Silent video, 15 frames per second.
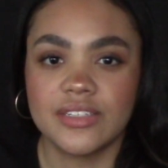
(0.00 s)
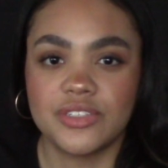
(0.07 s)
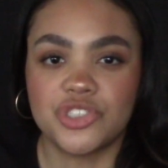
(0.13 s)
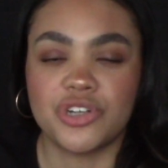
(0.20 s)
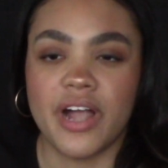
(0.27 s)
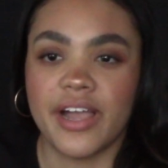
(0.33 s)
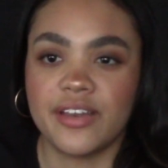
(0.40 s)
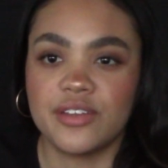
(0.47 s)

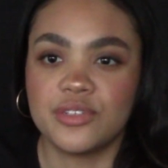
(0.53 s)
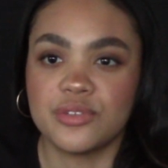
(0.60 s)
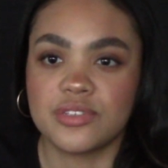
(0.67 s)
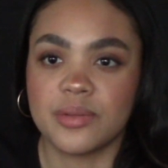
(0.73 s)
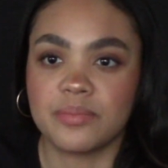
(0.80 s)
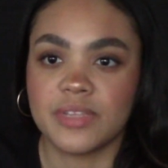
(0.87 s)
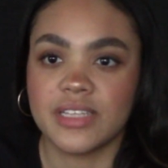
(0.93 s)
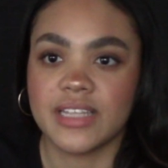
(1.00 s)
trying to do
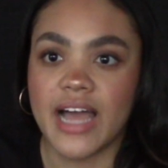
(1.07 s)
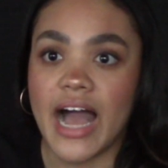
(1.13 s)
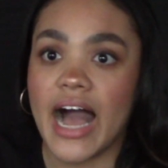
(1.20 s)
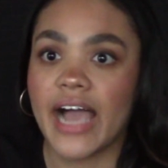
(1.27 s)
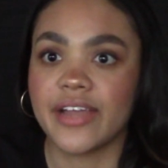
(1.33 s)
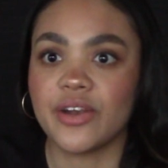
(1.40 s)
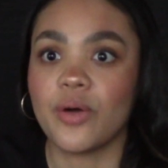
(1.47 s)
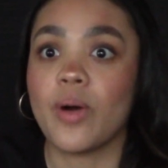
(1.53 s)
something that
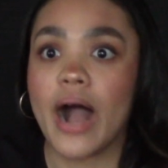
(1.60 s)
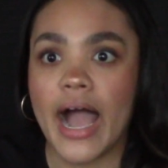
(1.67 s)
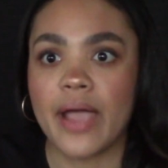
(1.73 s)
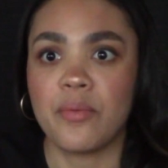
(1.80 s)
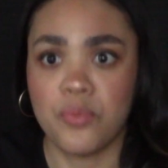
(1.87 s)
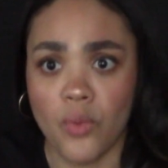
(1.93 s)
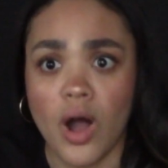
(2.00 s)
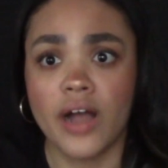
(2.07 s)
I know
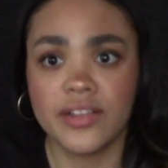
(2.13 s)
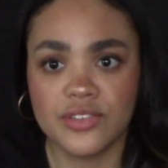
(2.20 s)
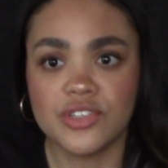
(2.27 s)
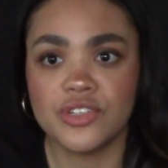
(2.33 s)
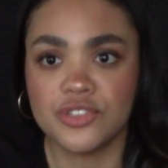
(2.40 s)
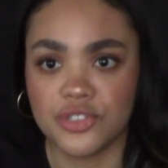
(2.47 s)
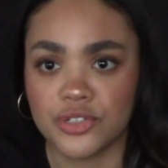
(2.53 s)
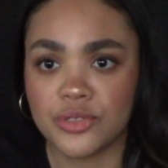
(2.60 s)
I want
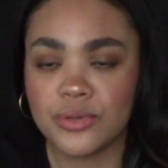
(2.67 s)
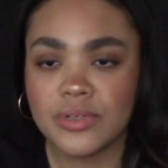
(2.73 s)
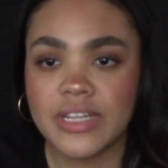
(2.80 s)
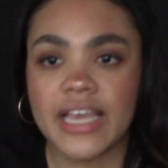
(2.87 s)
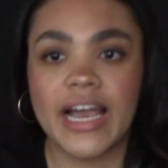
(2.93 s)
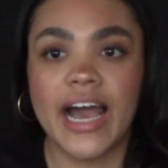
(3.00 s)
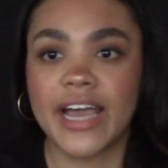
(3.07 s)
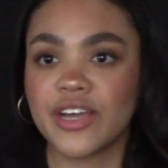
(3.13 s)
to do.
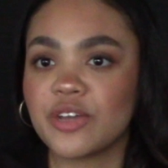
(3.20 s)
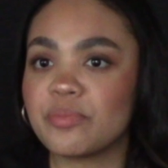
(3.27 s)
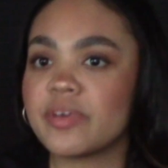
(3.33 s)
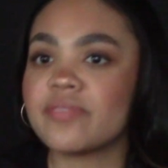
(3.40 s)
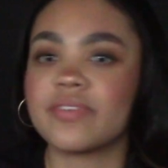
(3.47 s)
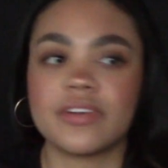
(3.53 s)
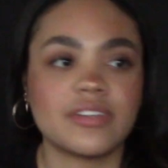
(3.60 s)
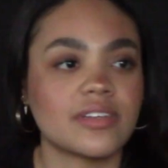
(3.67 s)
Like, I could
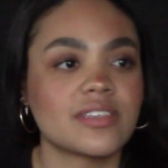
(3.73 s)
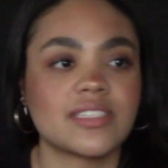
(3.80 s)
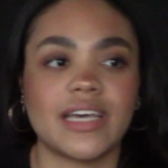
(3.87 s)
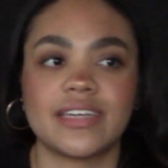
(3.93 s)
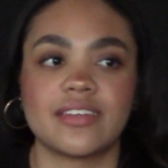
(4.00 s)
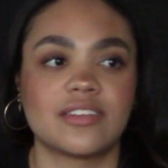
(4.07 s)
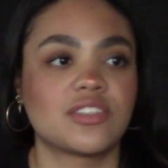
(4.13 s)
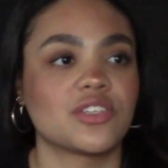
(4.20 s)
be very
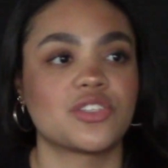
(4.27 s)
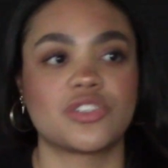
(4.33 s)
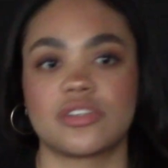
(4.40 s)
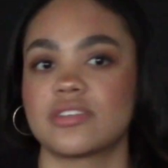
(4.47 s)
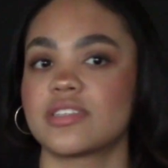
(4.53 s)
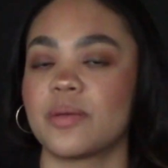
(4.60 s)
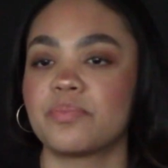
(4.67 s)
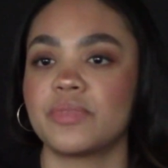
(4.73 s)
excited to
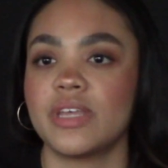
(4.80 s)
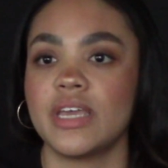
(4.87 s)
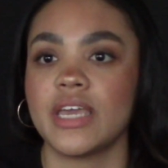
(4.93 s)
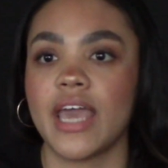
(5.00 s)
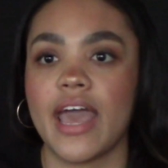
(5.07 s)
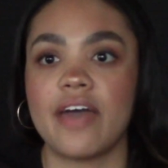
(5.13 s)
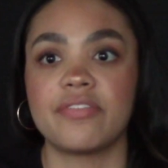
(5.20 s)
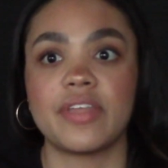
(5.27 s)
start
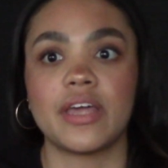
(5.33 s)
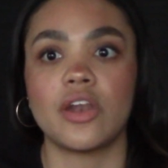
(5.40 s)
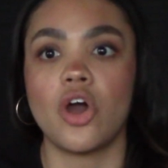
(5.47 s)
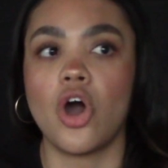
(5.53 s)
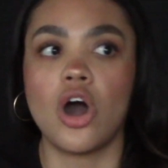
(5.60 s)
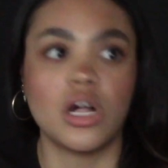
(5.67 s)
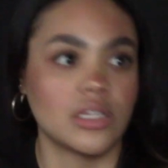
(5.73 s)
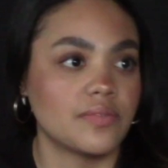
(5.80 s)
something, and then
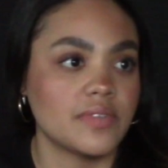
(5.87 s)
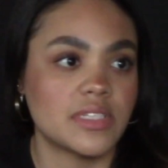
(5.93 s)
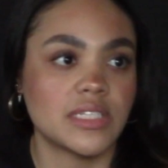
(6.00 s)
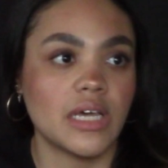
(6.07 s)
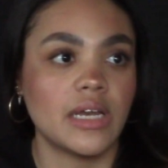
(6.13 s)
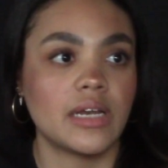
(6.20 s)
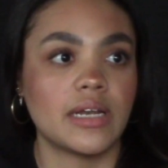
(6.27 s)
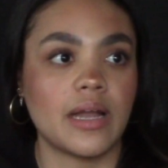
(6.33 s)
all of a
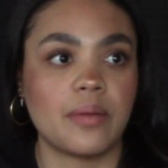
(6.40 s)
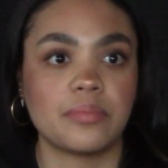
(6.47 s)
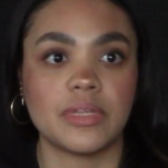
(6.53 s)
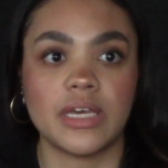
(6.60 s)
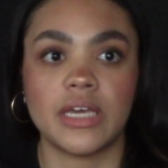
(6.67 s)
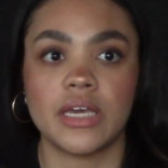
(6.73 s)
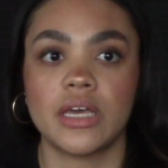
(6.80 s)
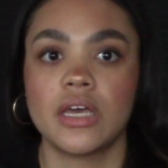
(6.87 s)
sudden, I'm
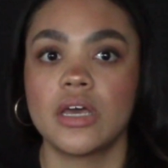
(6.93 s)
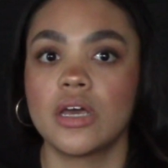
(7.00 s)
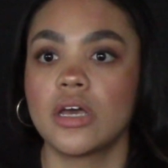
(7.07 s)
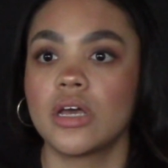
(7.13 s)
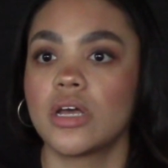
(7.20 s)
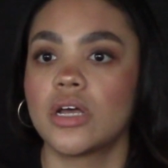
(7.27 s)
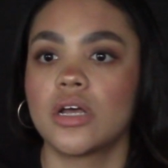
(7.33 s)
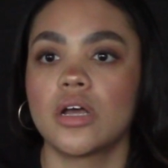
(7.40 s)
like,
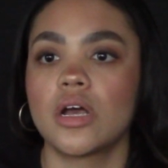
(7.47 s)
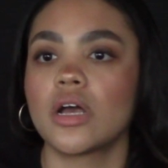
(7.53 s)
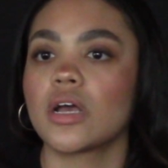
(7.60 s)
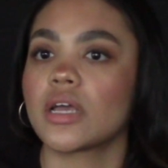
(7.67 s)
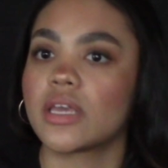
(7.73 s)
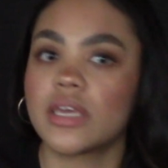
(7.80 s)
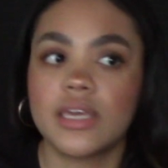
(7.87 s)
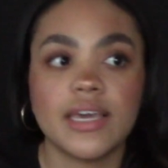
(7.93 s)

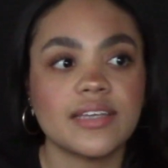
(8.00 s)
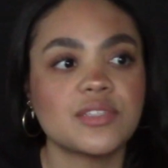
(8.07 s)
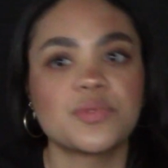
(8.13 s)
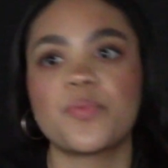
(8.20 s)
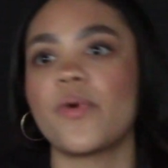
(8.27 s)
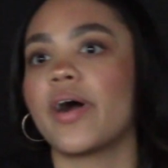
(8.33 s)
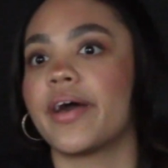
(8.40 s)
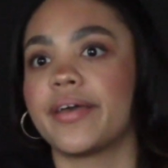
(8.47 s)

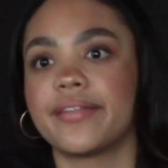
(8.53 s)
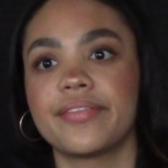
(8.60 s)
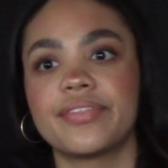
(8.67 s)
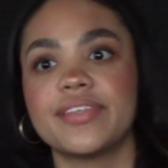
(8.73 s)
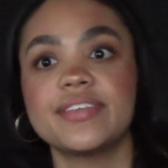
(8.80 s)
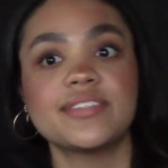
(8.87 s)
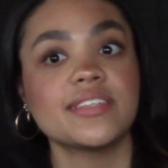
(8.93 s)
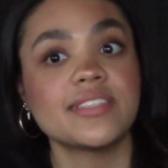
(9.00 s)
guess what?
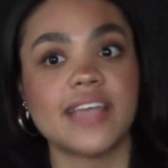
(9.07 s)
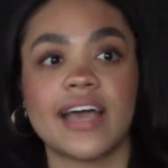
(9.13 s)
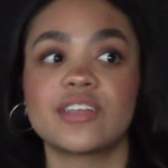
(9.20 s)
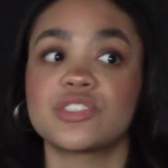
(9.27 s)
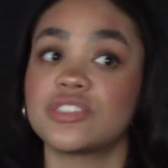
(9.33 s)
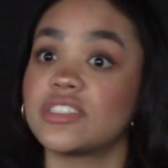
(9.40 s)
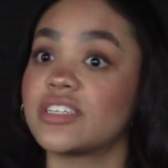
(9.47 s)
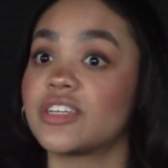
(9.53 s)
This is
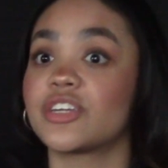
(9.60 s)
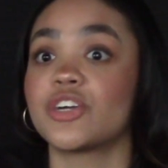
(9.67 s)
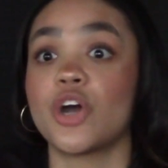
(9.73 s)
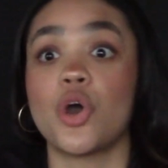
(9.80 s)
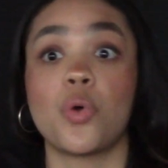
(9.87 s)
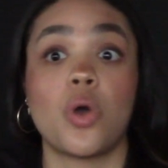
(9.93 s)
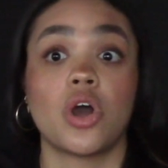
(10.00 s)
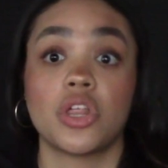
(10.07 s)
actually going to
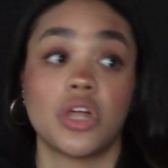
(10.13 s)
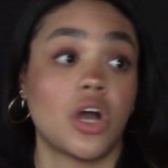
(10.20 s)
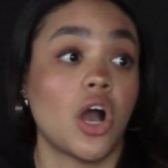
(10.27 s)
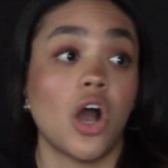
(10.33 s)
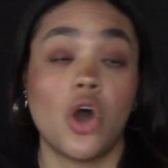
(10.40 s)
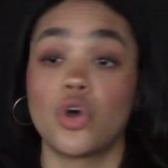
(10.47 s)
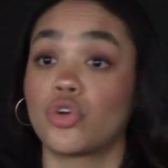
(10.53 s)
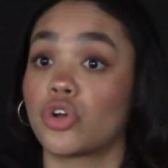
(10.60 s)
go
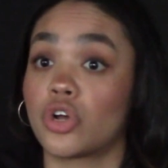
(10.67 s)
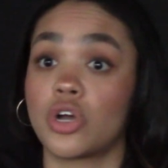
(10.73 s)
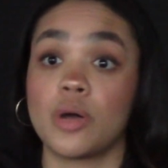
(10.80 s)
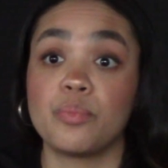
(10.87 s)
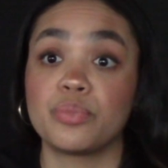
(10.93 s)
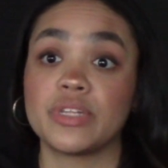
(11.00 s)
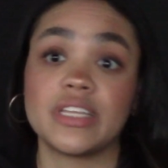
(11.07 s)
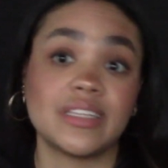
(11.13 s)

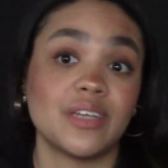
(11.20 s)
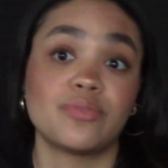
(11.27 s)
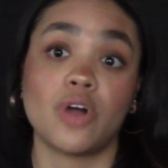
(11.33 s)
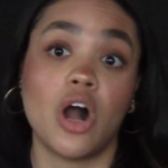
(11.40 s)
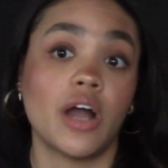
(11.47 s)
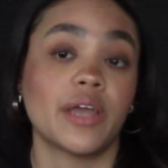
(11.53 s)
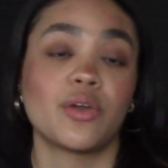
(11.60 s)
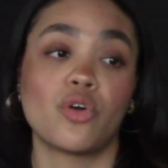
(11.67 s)
completely
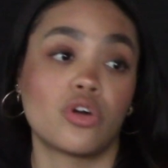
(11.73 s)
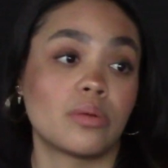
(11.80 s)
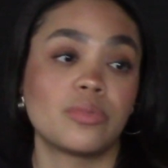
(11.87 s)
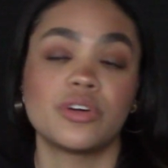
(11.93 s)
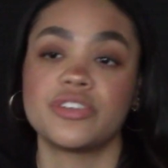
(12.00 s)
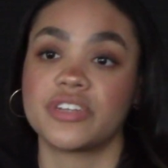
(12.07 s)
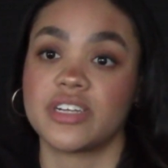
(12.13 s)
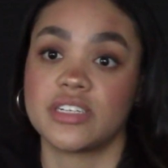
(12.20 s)
wrong and horrible,
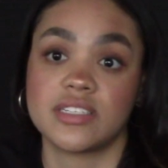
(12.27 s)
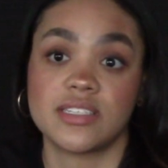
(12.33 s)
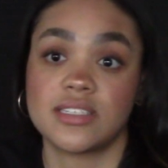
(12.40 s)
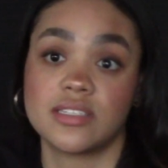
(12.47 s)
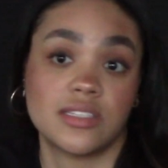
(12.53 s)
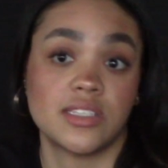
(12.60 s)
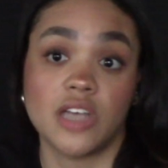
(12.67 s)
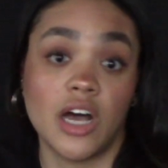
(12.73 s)
and you're going to
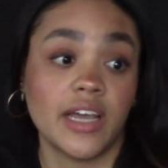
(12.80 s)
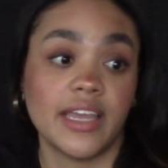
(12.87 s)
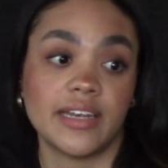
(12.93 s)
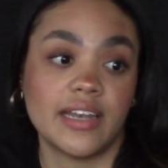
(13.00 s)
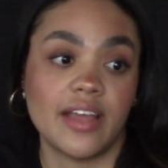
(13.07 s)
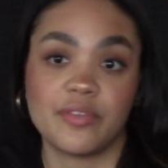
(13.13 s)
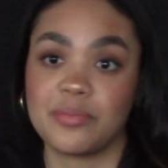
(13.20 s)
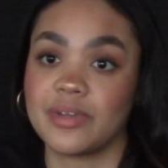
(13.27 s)
suck,
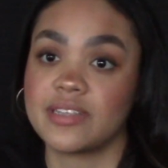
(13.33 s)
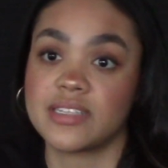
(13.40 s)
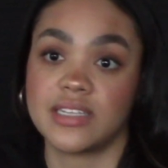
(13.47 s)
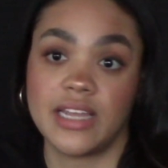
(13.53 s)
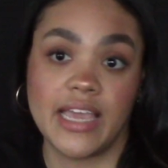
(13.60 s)
and everybody's going to